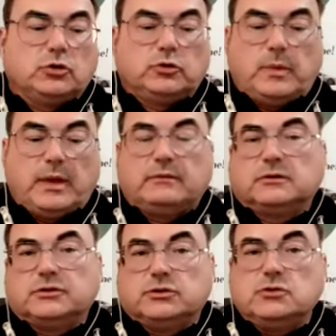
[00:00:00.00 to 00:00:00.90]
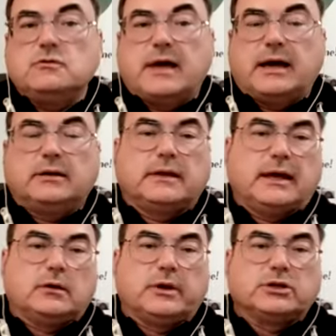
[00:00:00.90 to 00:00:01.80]
you know, to be able to do that,
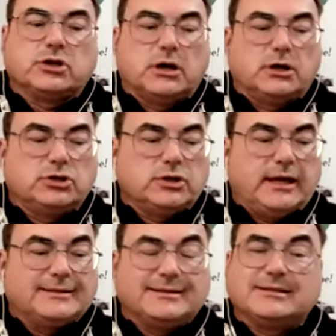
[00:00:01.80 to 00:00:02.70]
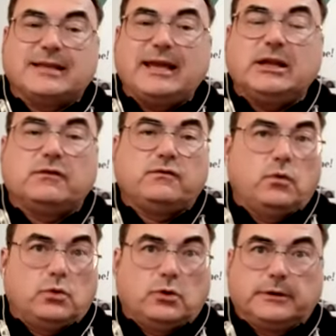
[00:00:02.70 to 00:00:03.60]
that quick charge and sustain it
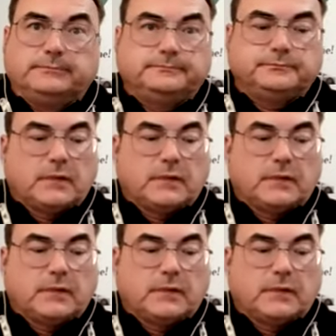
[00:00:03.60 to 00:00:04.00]
for,